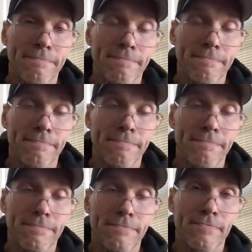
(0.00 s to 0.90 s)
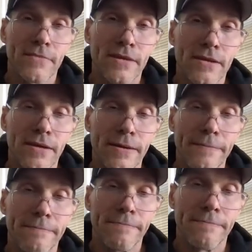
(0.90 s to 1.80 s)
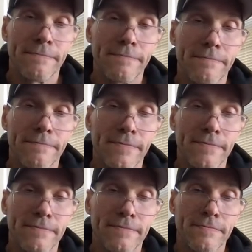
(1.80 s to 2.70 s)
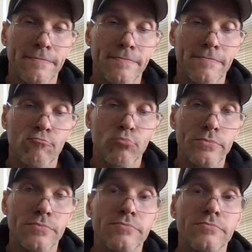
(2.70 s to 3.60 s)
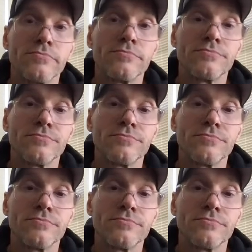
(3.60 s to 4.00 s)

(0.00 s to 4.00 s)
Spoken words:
No words are spoken by the person on screen.